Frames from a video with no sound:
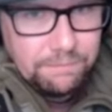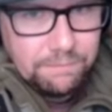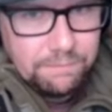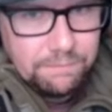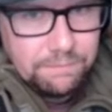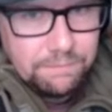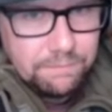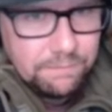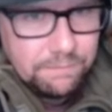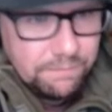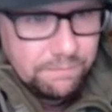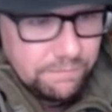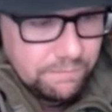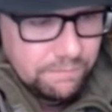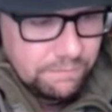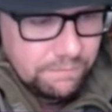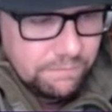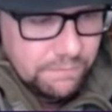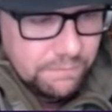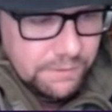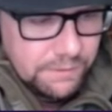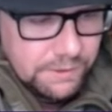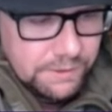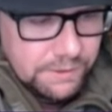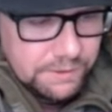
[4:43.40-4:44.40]

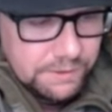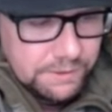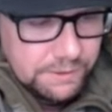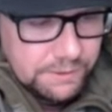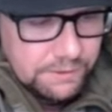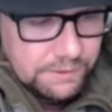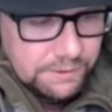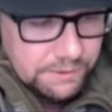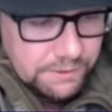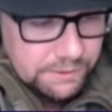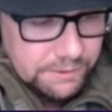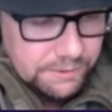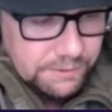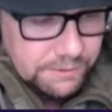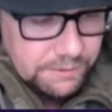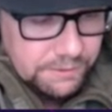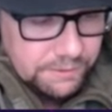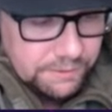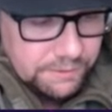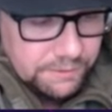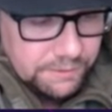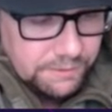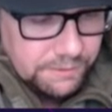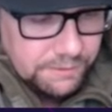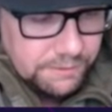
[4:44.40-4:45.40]

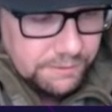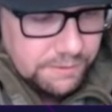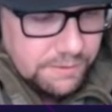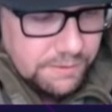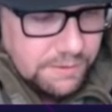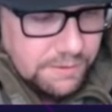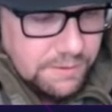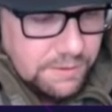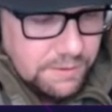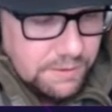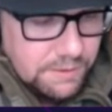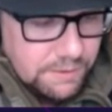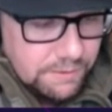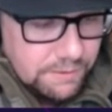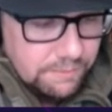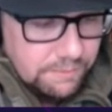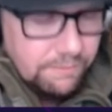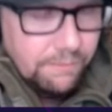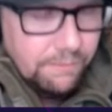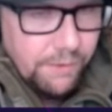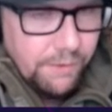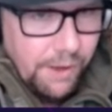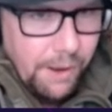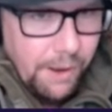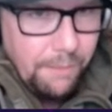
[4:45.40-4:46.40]

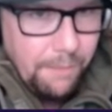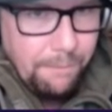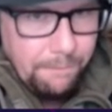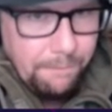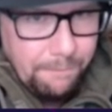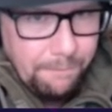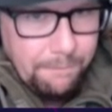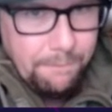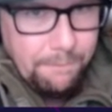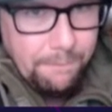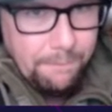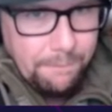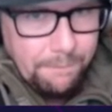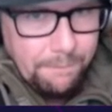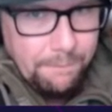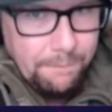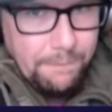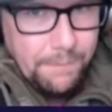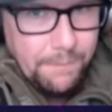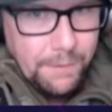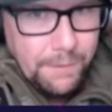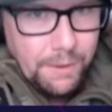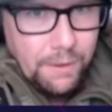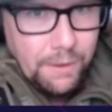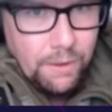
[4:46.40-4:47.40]

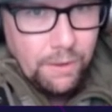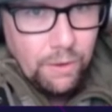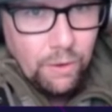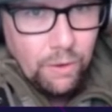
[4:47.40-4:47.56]
[no speech]